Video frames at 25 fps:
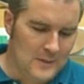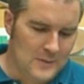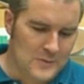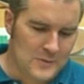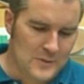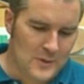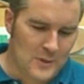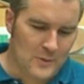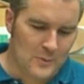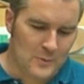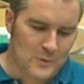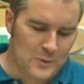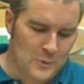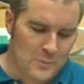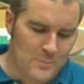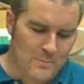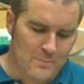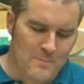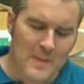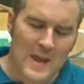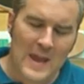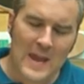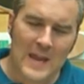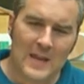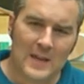So you
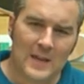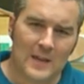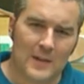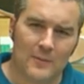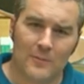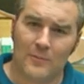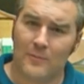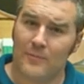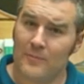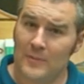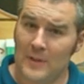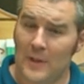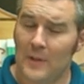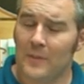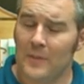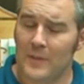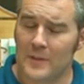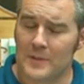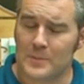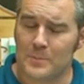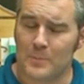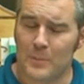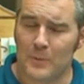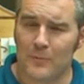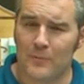may have felt
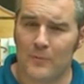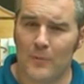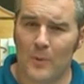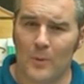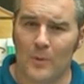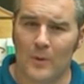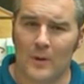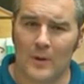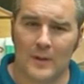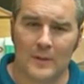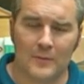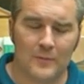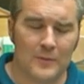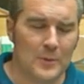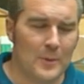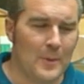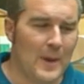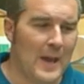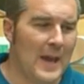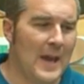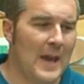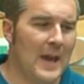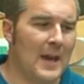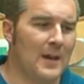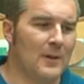this before, and if you
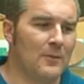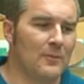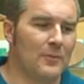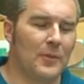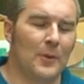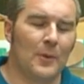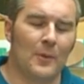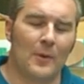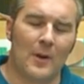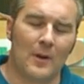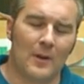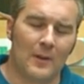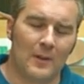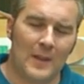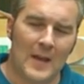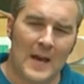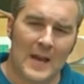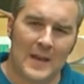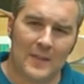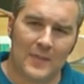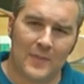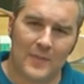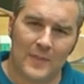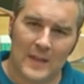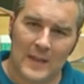have, there are a
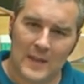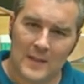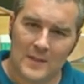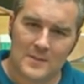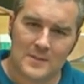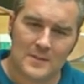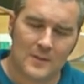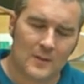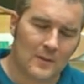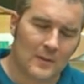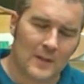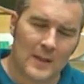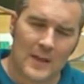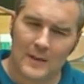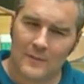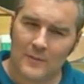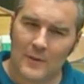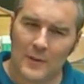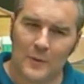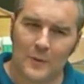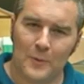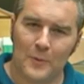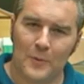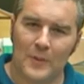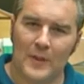lot of
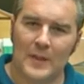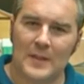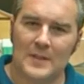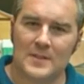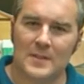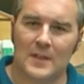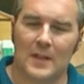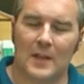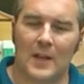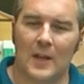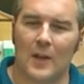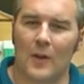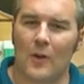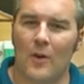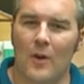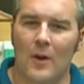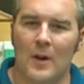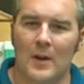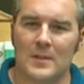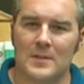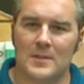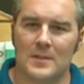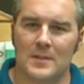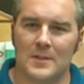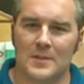other things that can
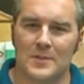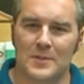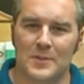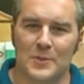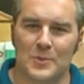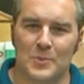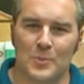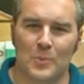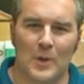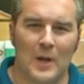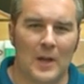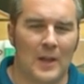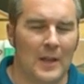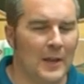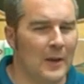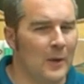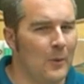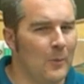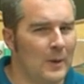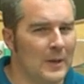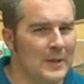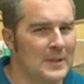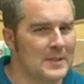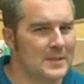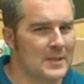cause this as well. I
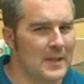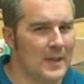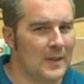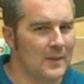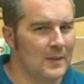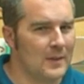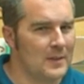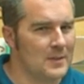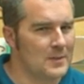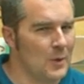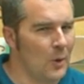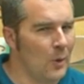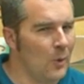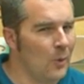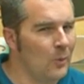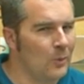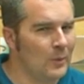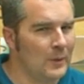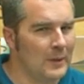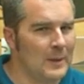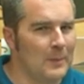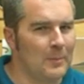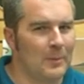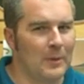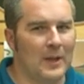don't want to say that it's
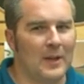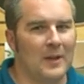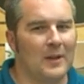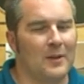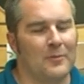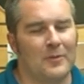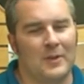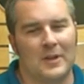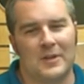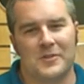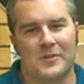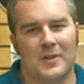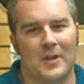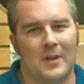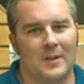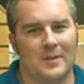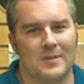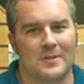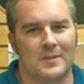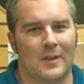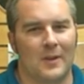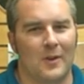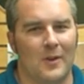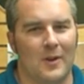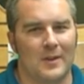only plantar
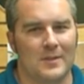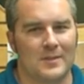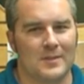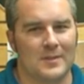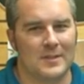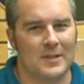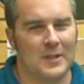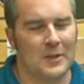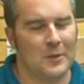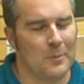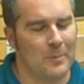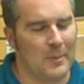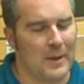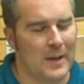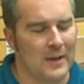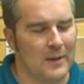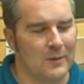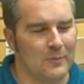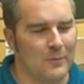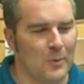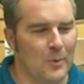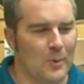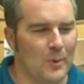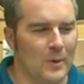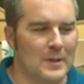fasciitis that causes heel pain,
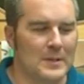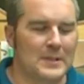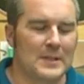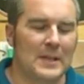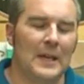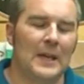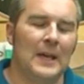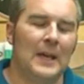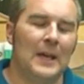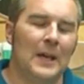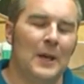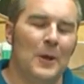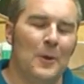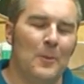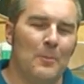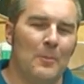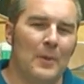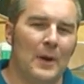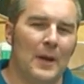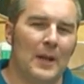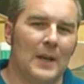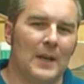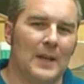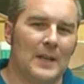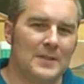of course,
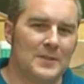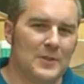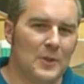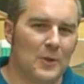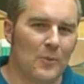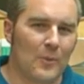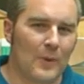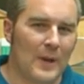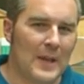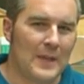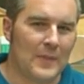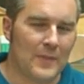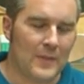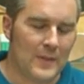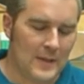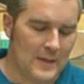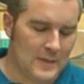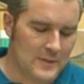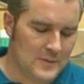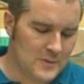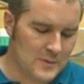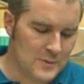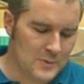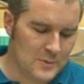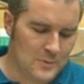but it's a great
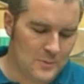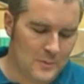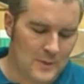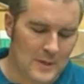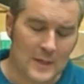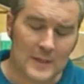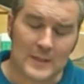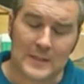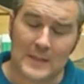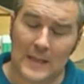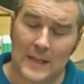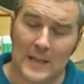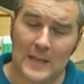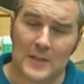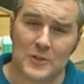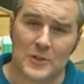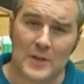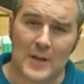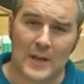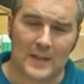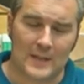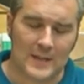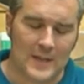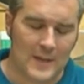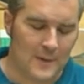thing to get
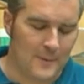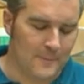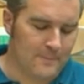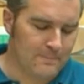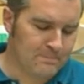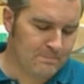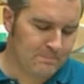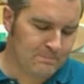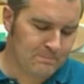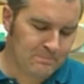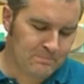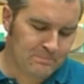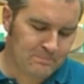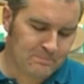checked out.